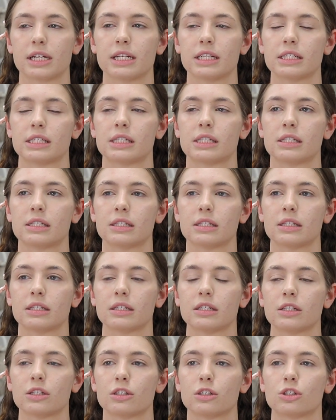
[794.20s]
is
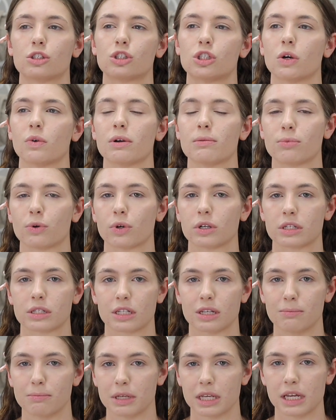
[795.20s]
so important
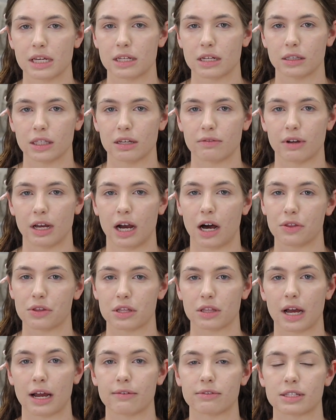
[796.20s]
to me to live a healthy
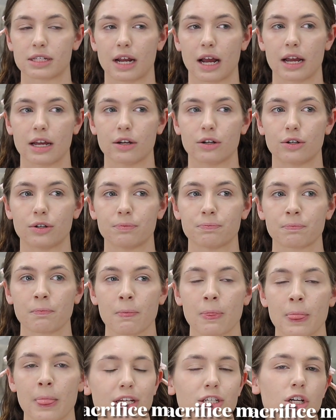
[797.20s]
lifestyle.
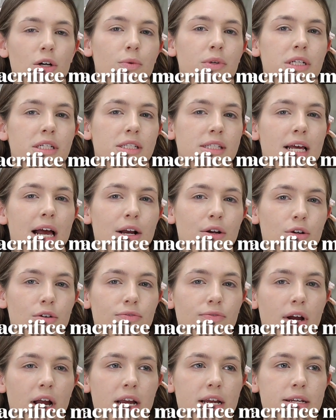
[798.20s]
I don't want to
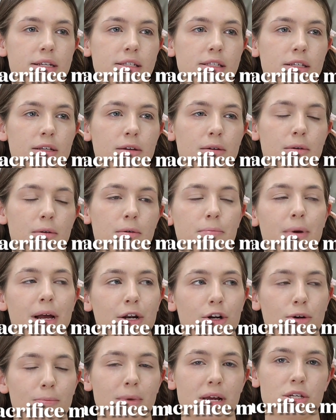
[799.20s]
sacrifice
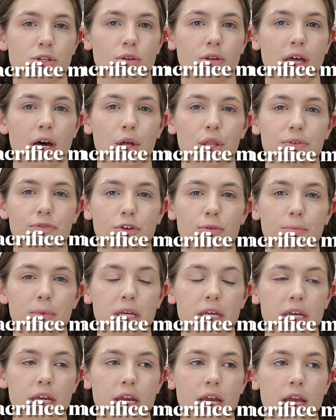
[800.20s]
better mental health for
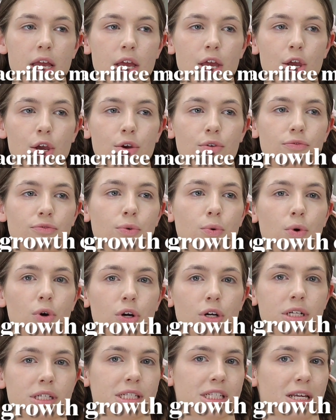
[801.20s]
me
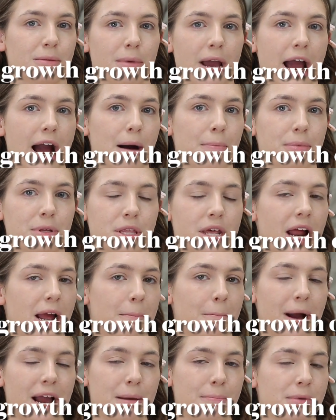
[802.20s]
for some app that I
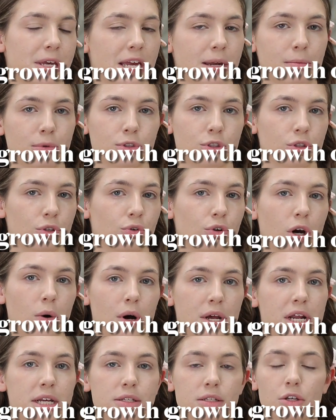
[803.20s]
might be able to grow
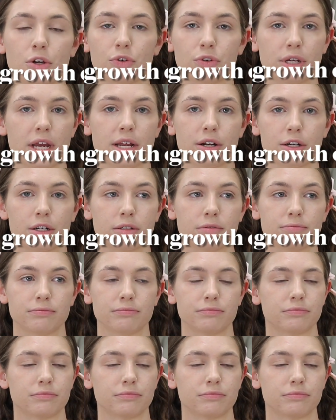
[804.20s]
on as a creator.